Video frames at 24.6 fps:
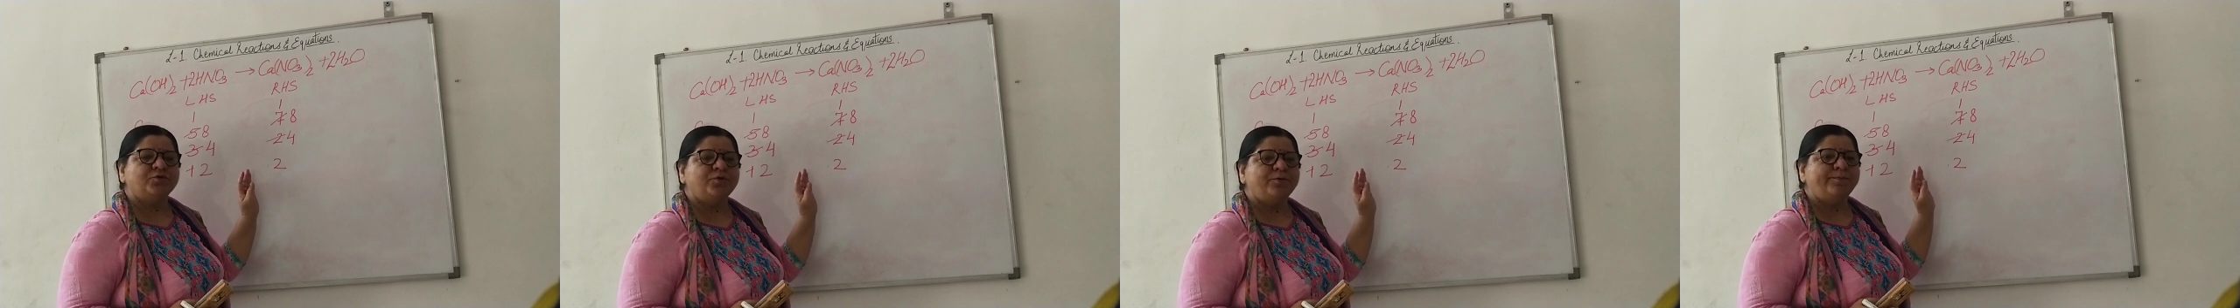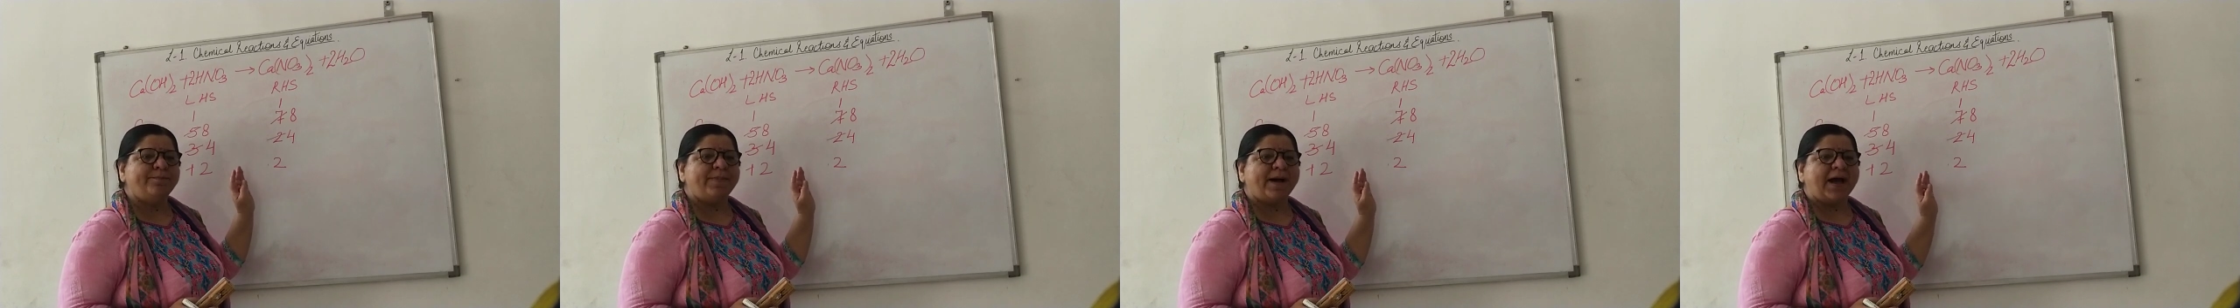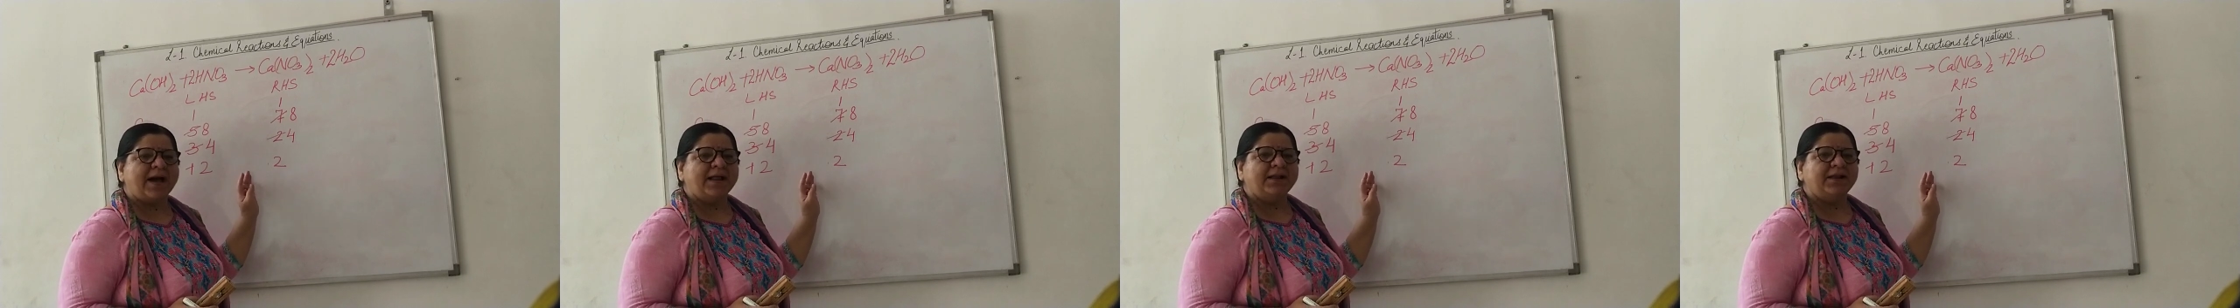
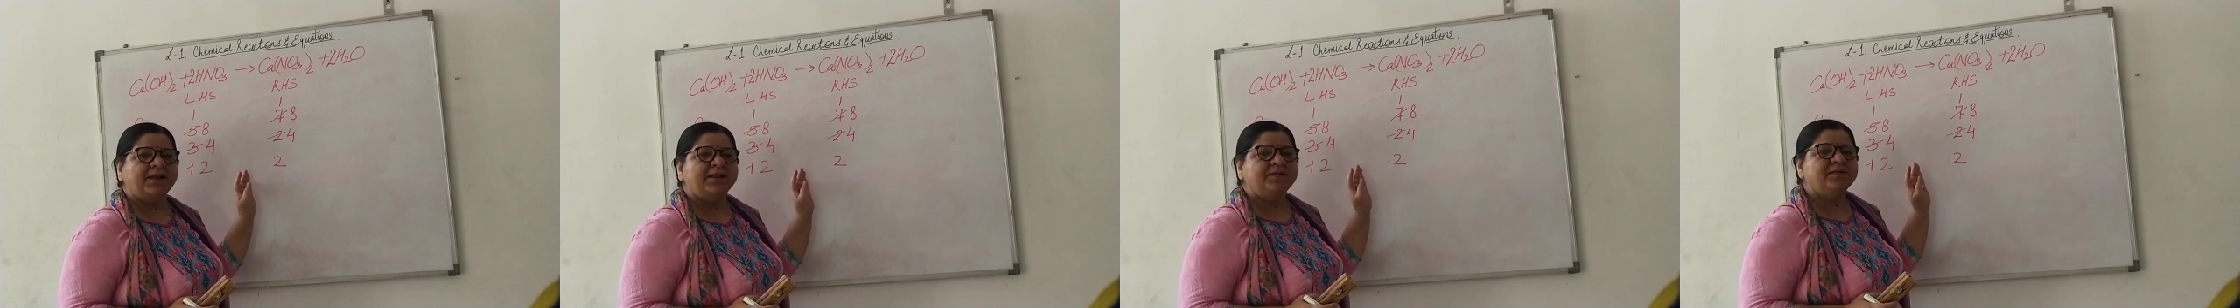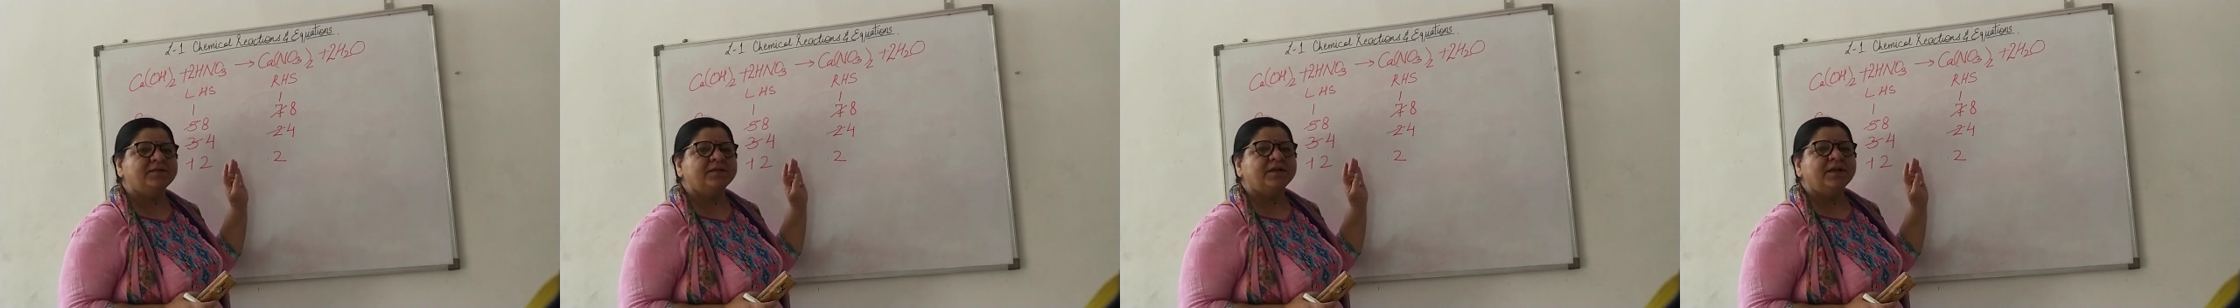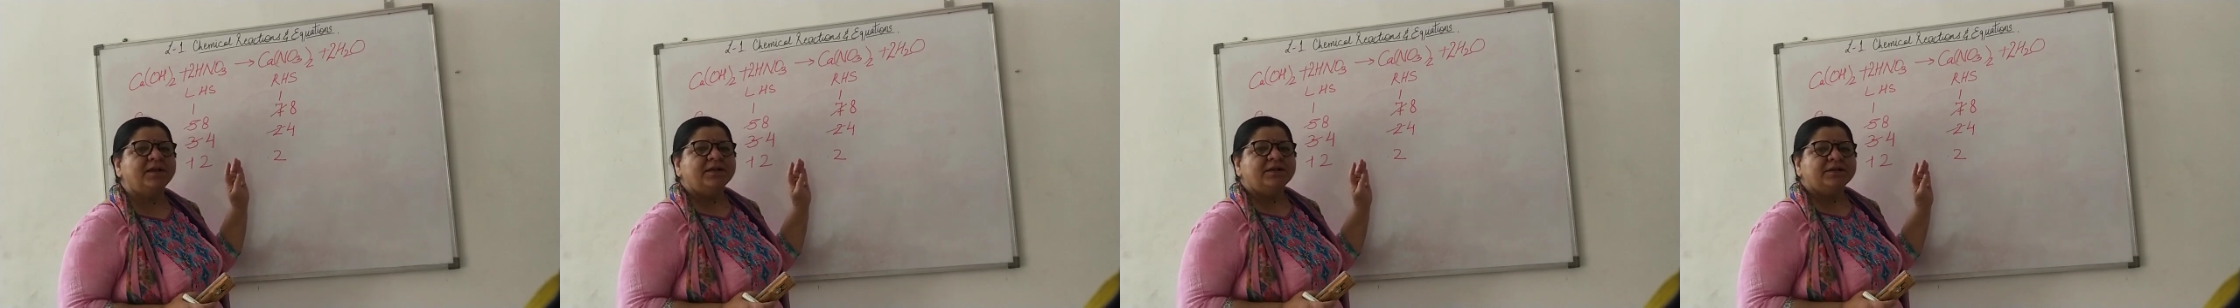to
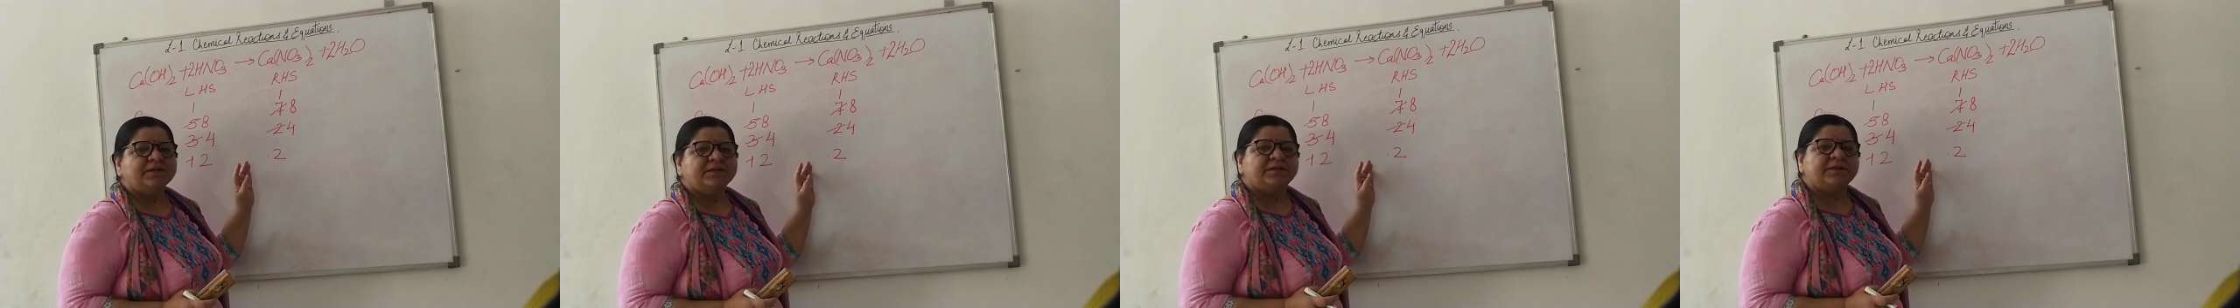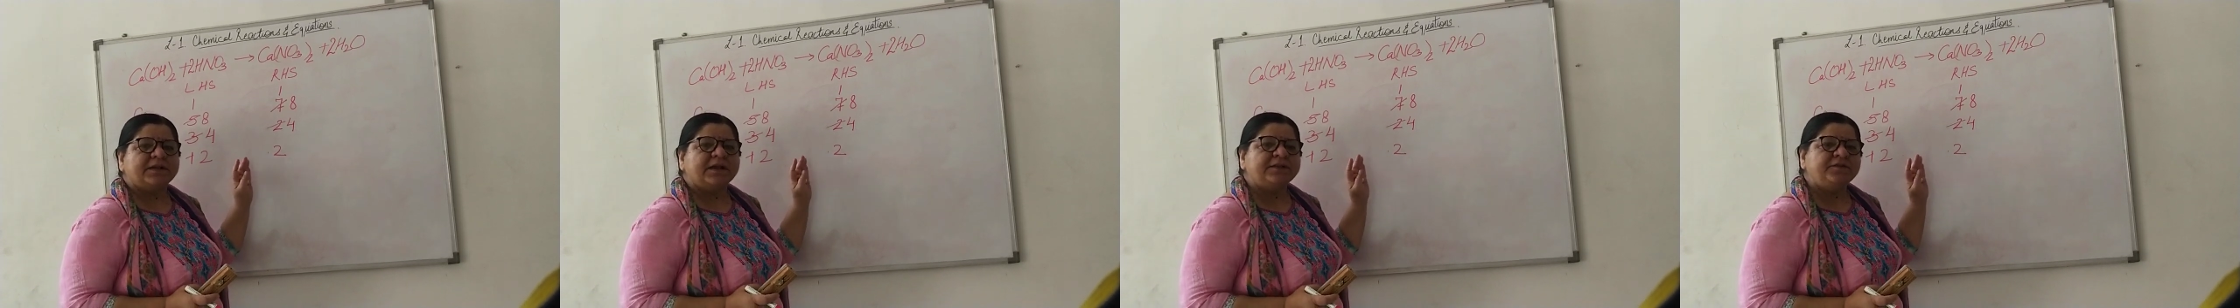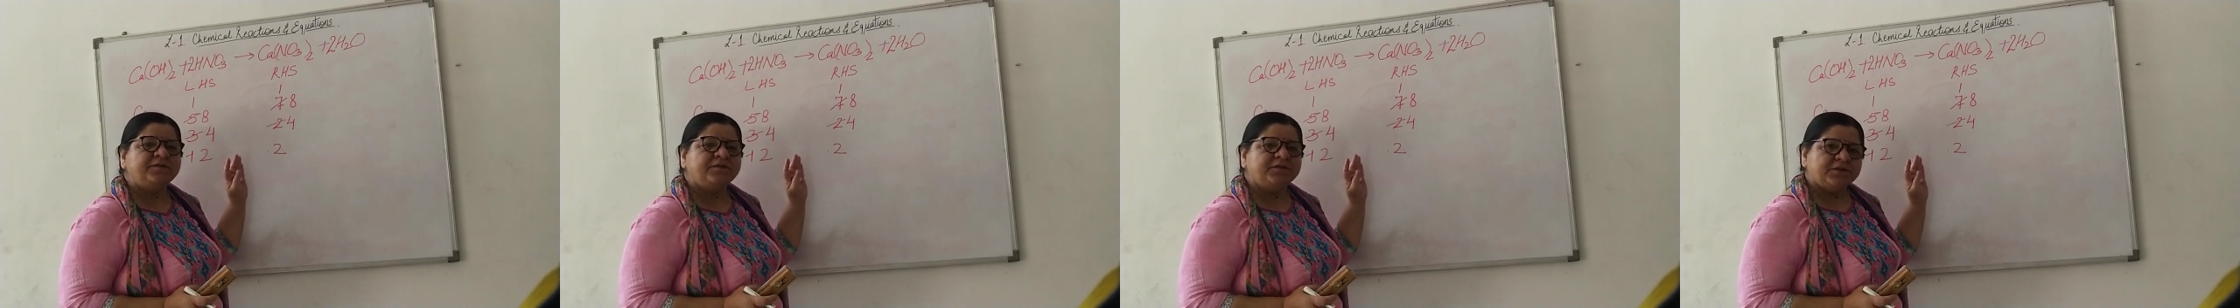balance
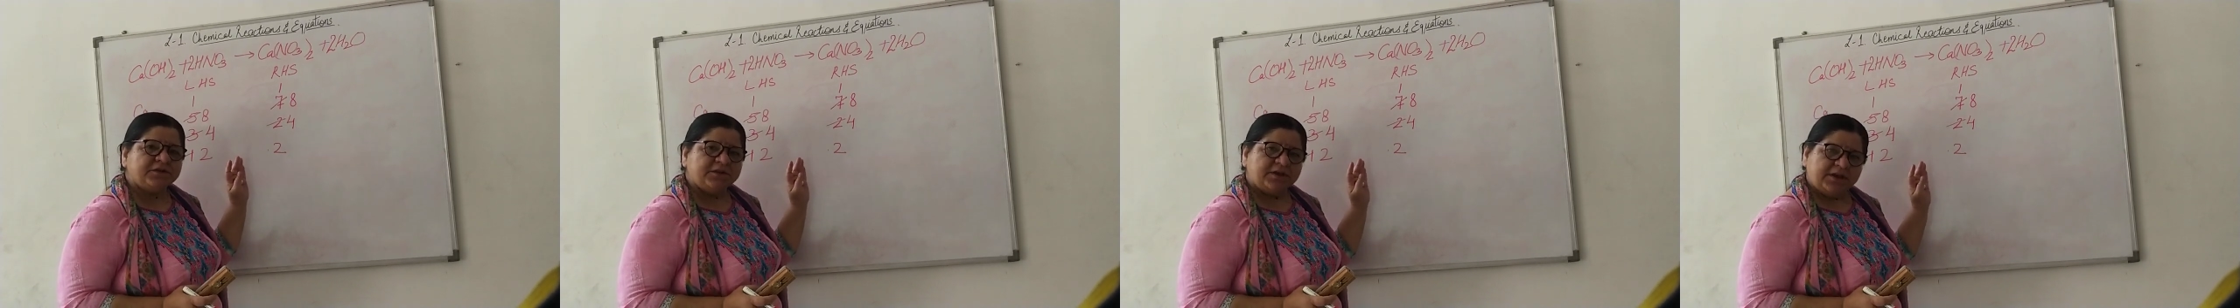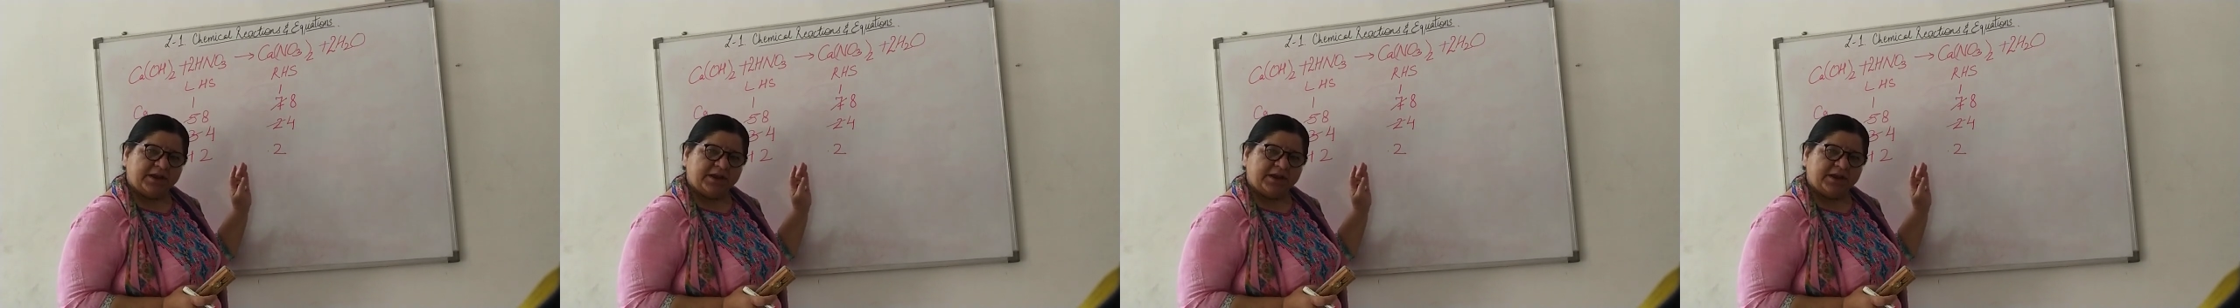such